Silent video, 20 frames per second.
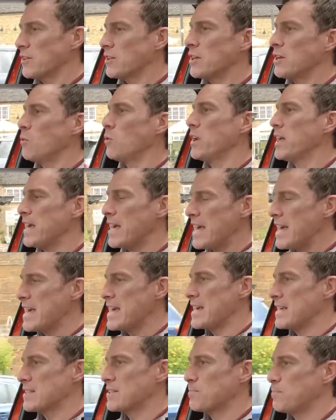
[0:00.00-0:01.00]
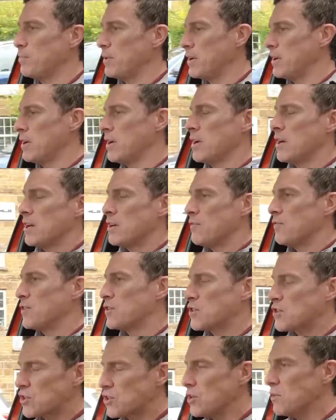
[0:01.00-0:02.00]
I don't know what it is, but
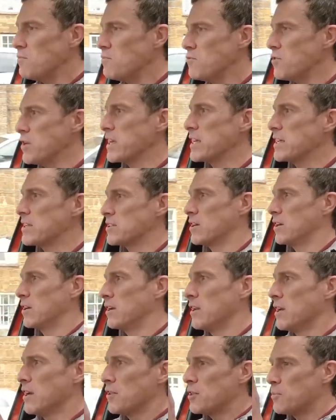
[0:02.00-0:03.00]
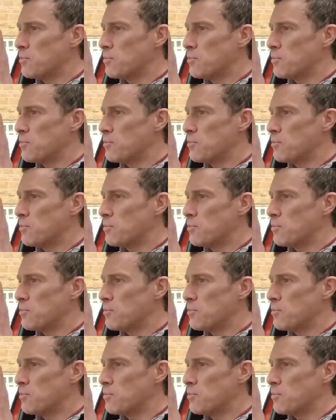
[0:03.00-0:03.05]
for some reason